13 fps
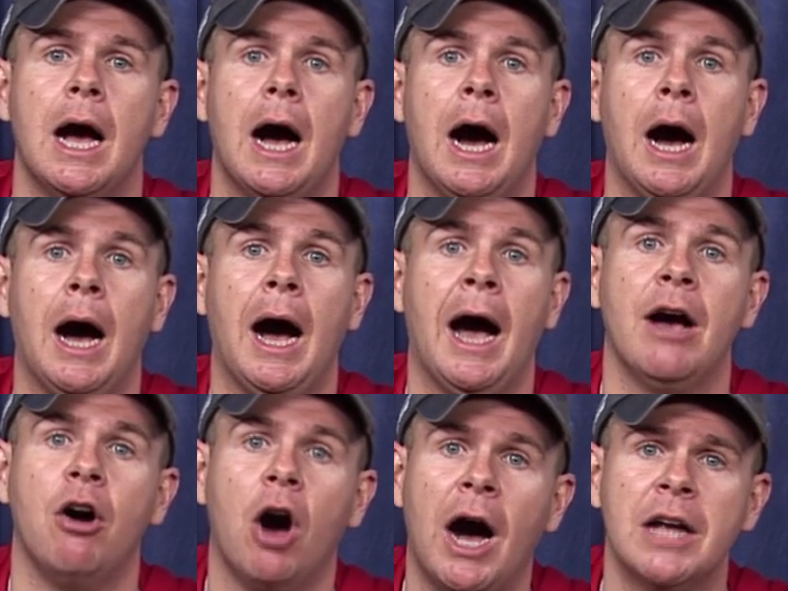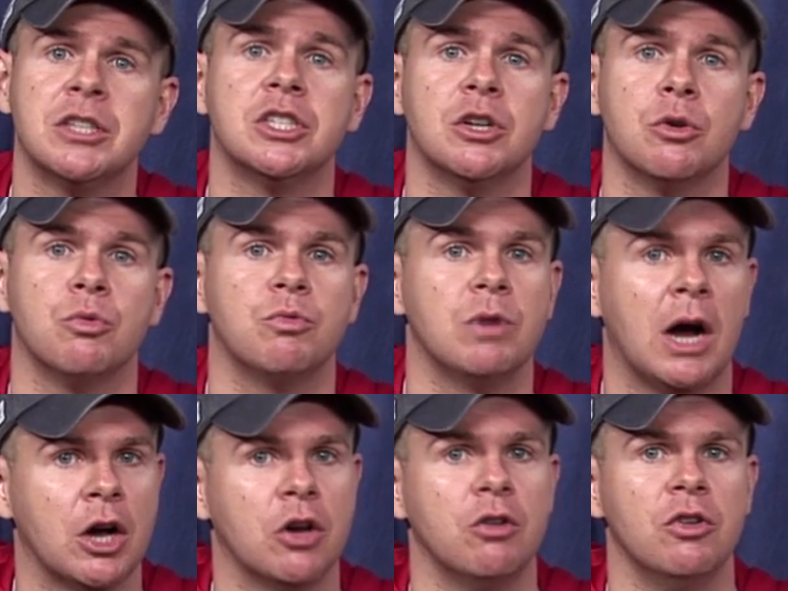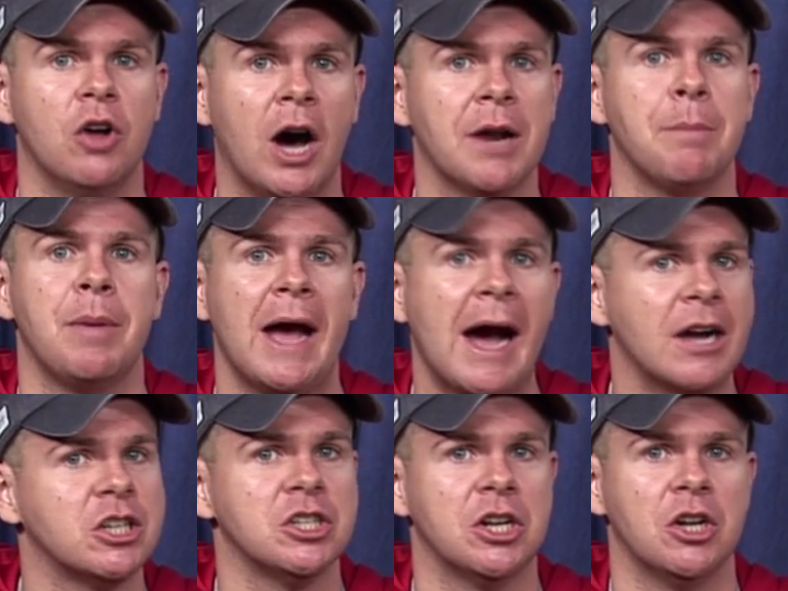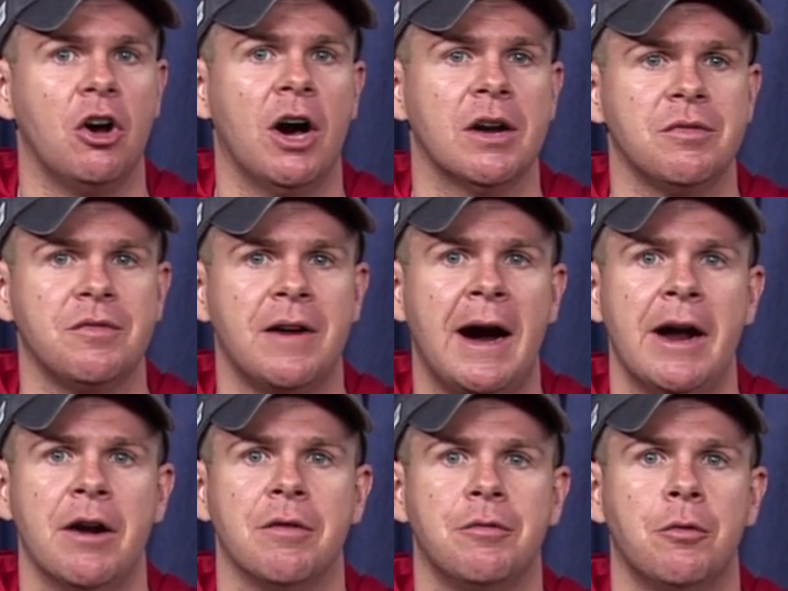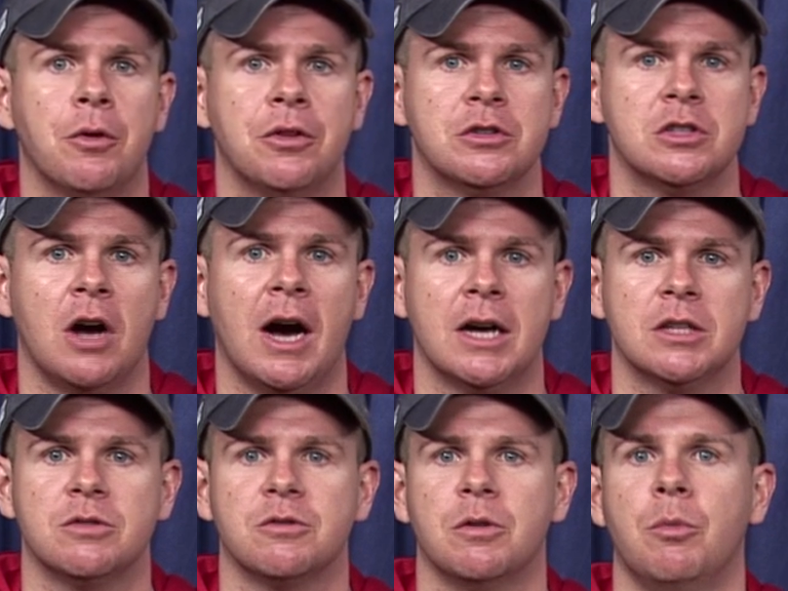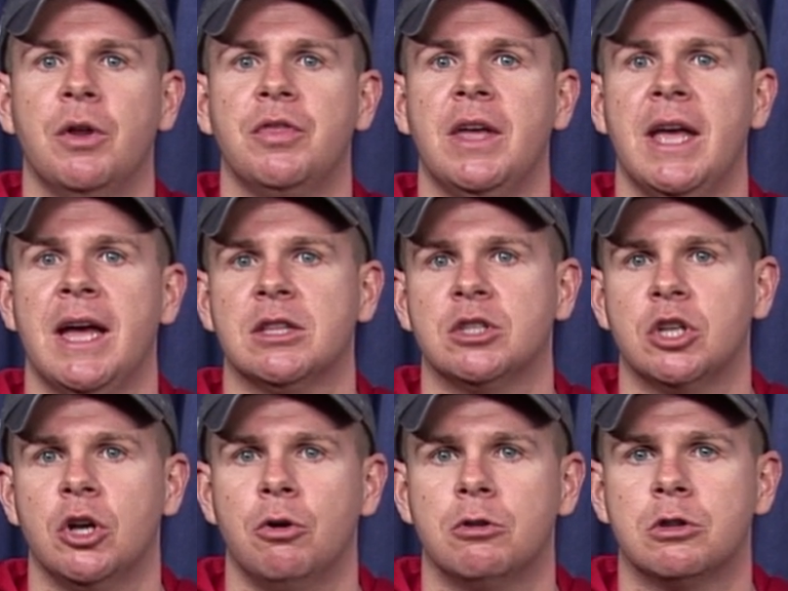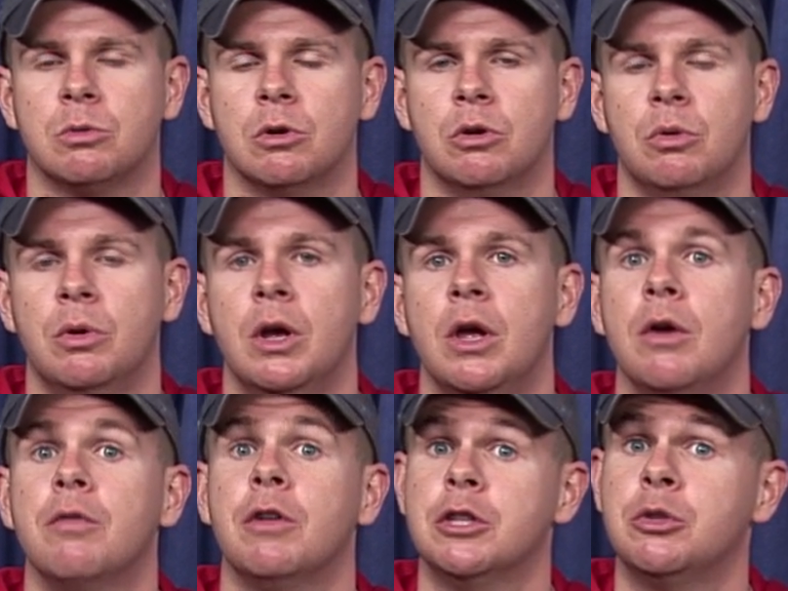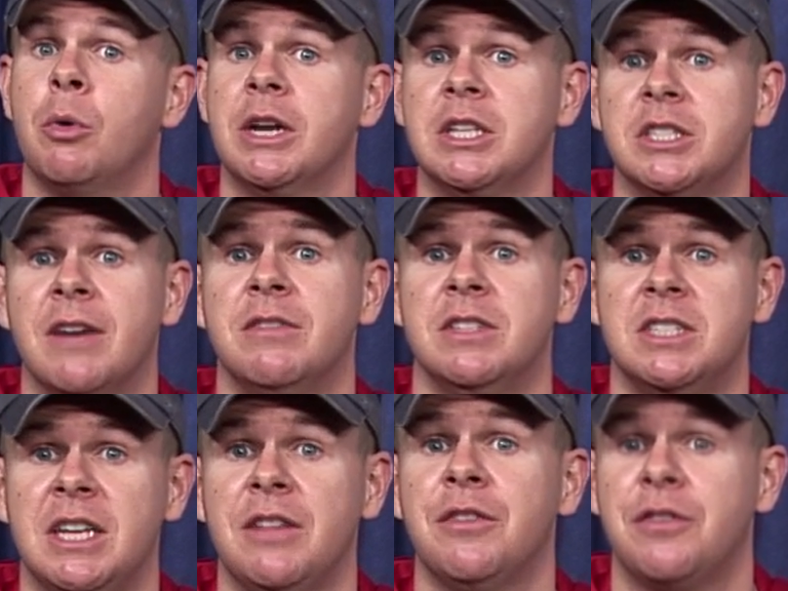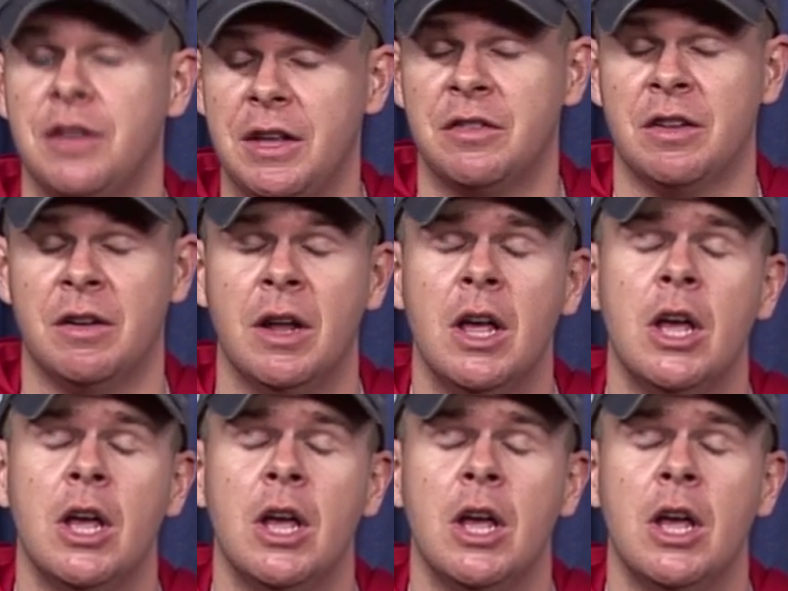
I lost a lot of passion and a lot of fire for the Sox from what they had to go through for the 2017 season.